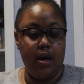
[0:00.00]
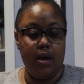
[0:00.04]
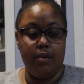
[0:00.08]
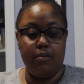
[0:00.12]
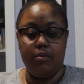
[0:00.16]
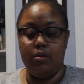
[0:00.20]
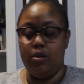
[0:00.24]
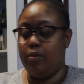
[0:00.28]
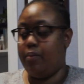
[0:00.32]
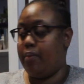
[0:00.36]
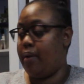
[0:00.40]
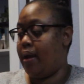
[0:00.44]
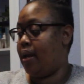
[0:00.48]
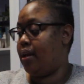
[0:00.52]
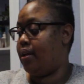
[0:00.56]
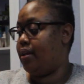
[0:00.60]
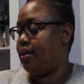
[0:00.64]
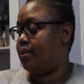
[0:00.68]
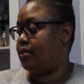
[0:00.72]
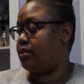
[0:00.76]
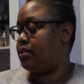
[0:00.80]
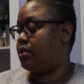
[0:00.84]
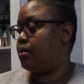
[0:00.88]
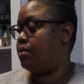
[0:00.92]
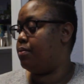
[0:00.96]
you may
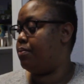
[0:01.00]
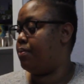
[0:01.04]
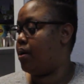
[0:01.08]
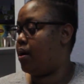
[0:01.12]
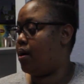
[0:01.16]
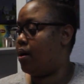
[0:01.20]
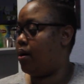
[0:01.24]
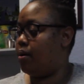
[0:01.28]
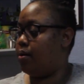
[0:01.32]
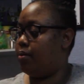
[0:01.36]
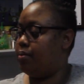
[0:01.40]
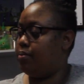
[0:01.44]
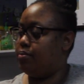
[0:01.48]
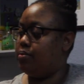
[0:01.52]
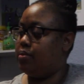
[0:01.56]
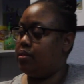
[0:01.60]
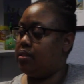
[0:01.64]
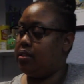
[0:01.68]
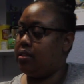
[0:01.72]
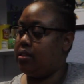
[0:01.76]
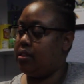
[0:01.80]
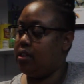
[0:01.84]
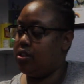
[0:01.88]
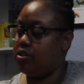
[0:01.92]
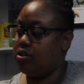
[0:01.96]
need some
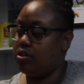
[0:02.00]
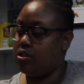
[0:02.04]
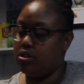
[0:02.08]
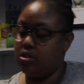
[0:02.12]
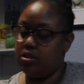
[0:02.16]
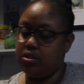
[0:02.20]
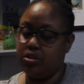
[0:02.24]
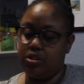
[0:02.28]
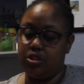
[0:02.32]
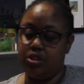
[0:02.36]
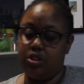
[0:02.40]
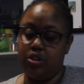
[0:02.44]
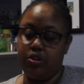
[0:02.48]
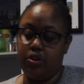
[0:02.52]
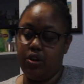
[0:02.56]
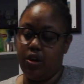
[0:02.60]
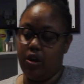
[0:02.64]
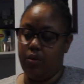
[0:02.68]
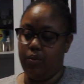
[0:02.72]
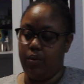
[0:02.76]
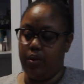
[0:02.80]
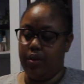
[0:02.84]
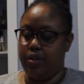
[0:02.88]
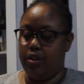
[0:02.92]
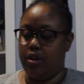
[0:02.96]
scissors to
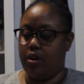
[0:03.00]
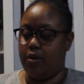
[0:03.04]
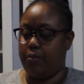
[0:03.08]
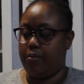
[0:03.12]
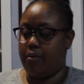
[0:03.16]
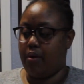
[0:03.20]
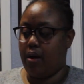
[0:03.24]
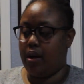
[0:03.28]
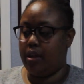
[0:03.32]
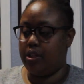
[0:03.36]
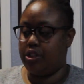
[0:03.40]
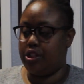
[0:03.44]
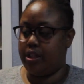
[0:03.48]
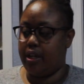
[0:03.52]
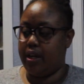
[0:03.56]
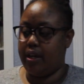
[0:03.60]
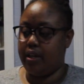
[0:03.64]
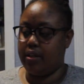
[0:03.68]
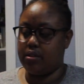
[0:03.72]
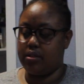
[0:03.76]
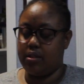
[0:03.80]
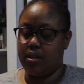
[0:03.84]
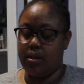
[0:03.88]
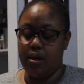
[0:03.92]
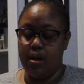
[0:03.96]
go with your
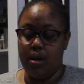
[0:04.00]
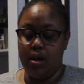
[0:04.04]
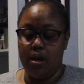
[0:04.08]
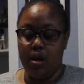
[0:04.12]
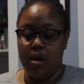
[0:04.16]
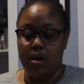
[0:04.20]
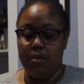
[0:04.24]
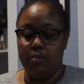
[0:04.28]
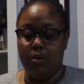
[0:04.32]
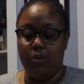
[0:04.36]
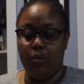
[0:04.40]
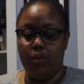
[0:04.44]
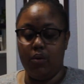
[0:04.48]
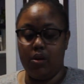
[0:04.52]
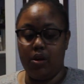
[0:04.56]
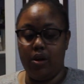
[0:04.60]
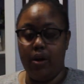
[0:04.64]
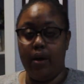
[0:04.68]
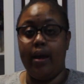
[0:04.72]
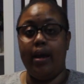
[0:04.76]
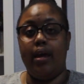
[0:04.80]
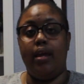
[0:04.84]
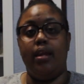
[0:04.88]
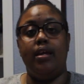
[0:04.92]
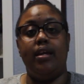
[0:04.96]
project, but we'll go
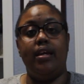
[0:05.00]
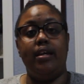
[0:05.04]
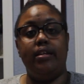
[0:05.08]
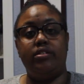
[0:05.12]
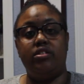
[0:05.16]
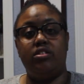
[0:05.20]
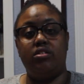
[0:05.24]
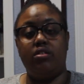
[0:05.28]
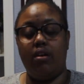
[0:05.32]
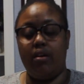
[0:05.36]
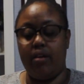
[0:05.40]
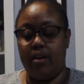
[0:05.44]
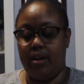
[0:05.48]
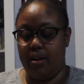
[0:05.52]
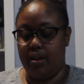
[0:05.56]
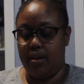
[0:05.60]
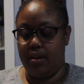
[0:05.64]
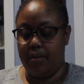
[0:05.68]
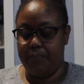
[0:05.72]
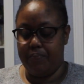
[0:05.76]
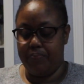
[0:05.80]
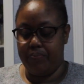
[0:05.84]
ahead and get started.